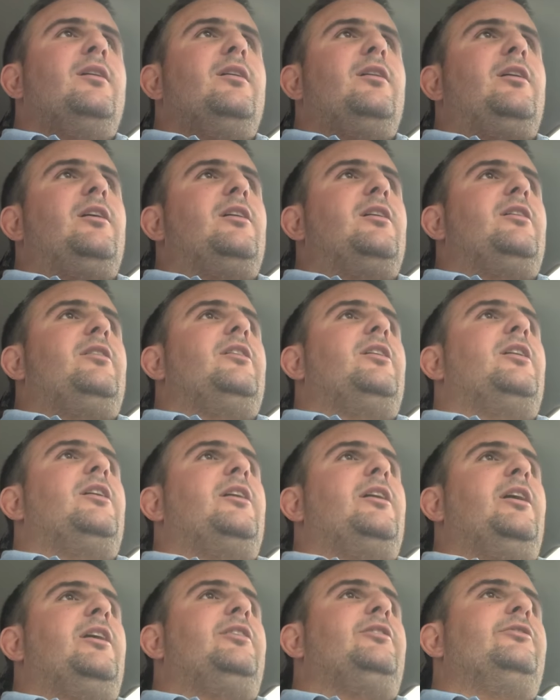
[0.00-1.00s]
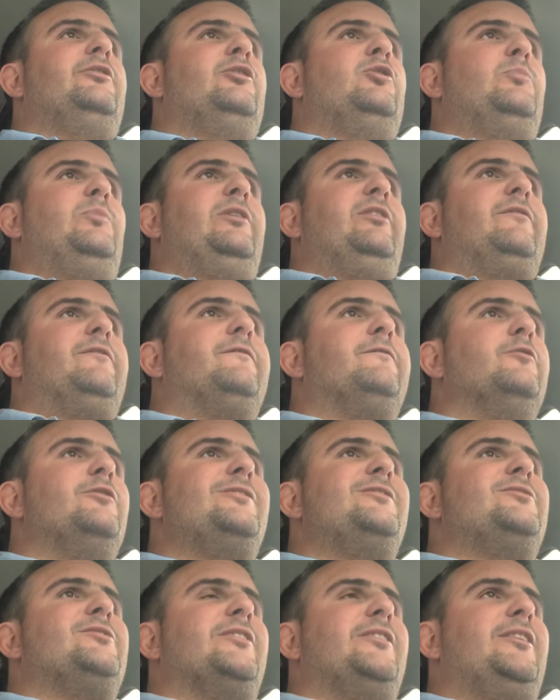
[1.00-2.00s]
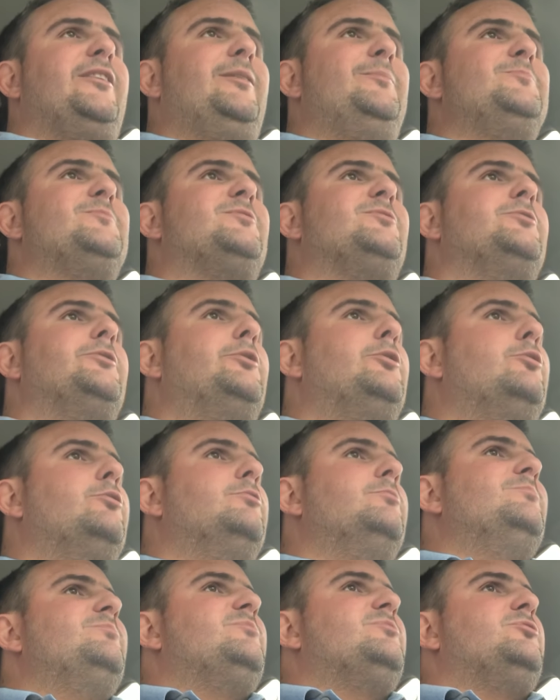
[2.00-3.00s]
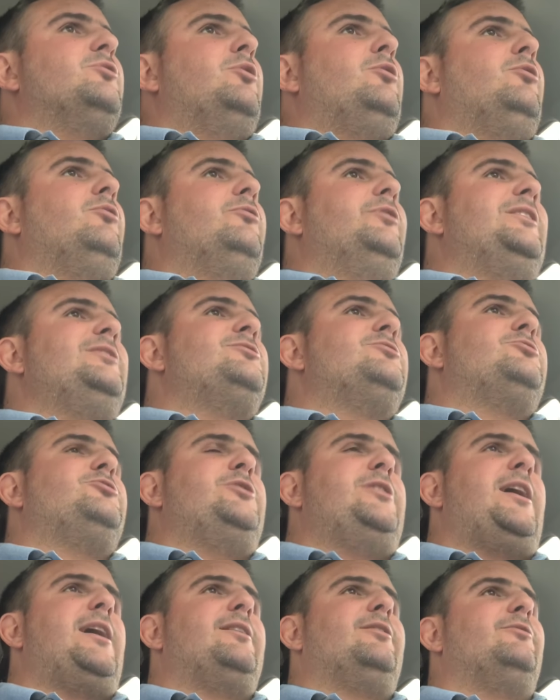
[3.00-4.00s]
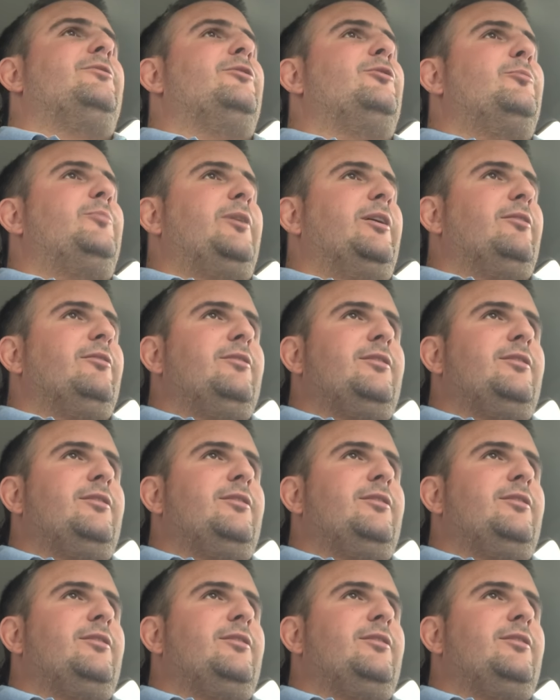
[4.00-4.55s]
And had a little bit of free time, so let's chat a little bit.